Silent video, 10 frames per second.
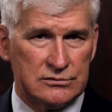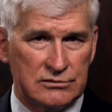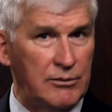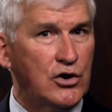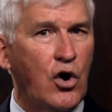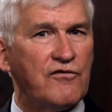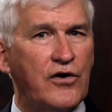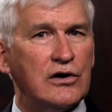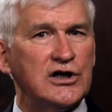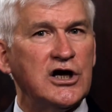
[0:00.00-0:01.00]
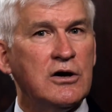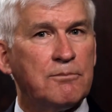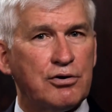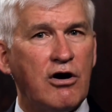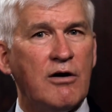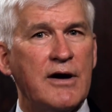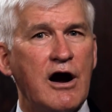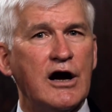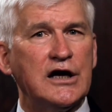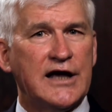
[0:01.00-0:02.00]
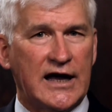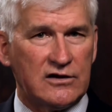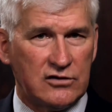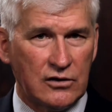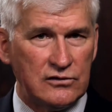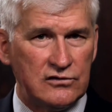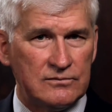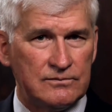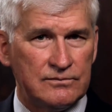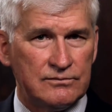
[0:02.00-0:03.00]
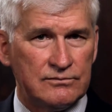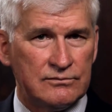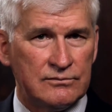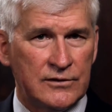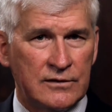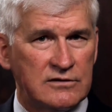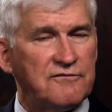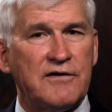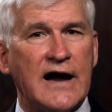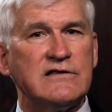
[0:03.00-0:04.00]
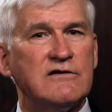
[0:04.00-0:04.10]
And when overtly pro-American attitudes define